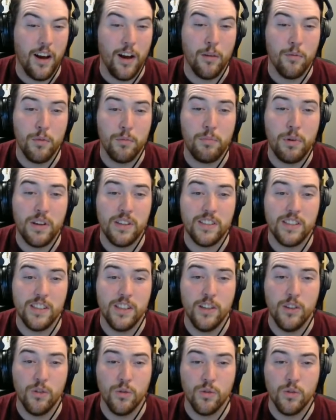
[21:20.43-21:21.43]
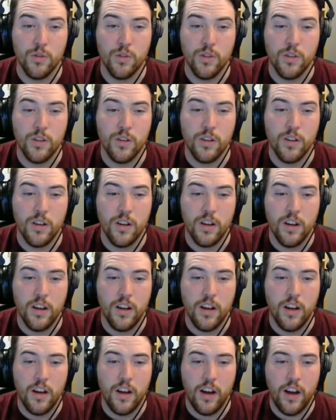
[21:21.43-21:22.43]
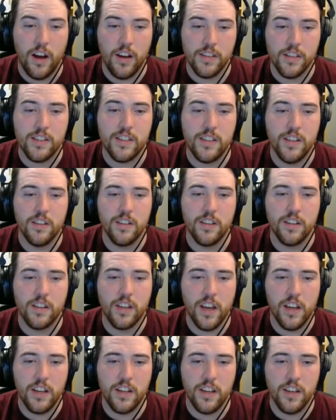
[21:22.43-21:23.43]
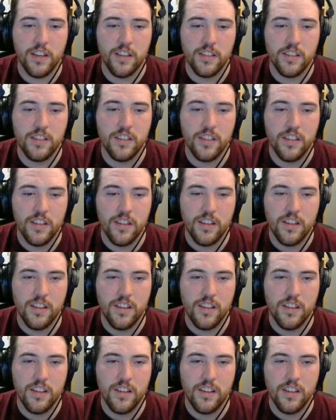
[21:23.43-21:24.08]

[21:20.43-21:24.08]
i'm gonna punch you i'll steal your kidneys